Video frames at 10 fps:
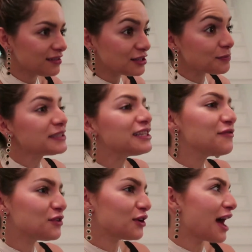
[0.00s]
Especially
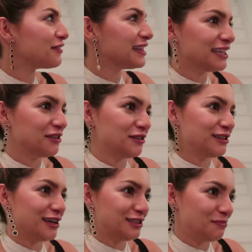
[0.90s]
if you have a little
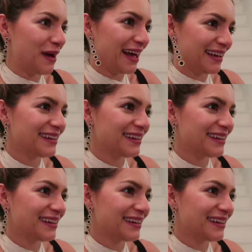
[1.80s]
clutch bag.